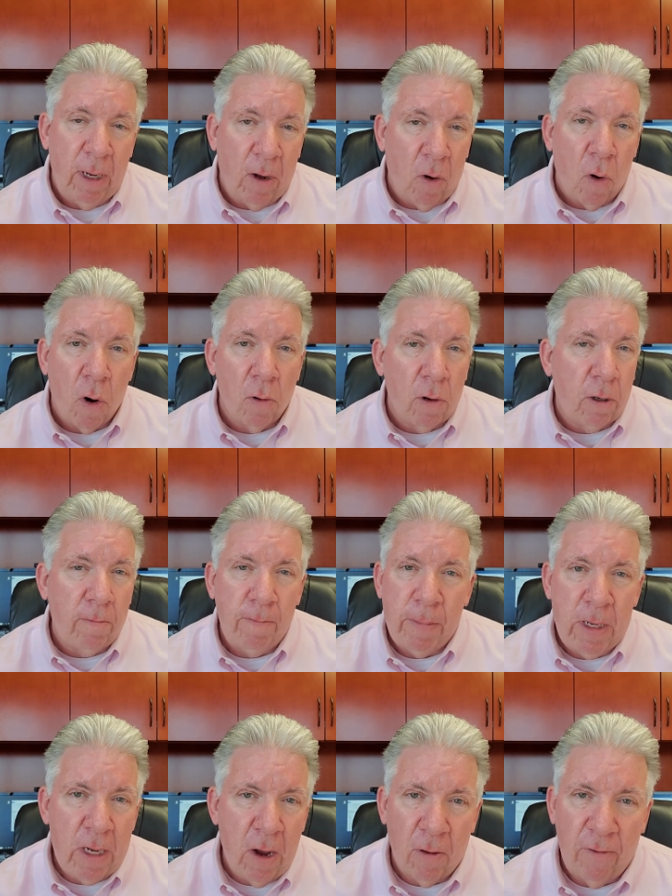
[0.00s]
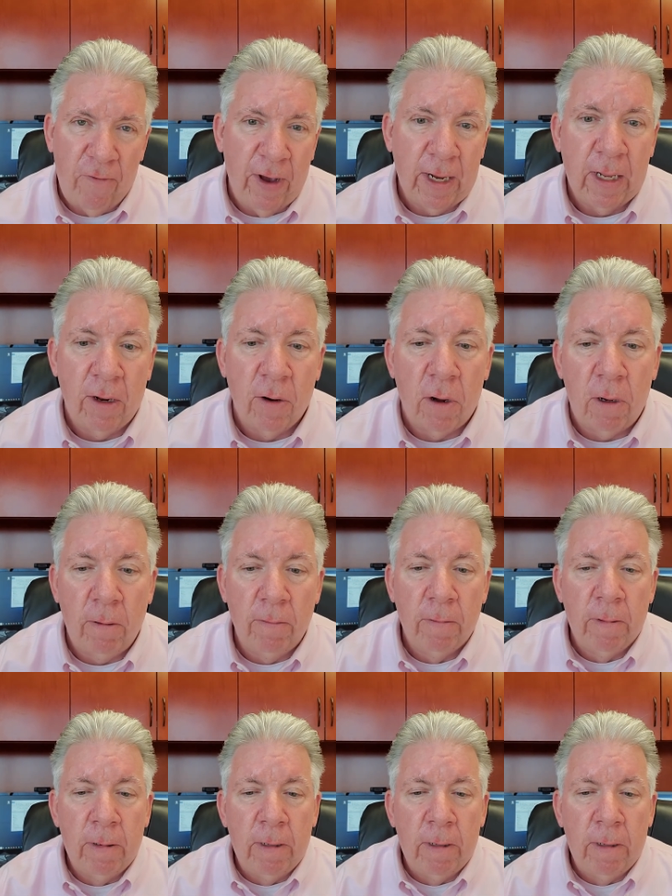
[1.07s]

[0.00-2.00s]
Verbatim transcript: oral, no effect at all.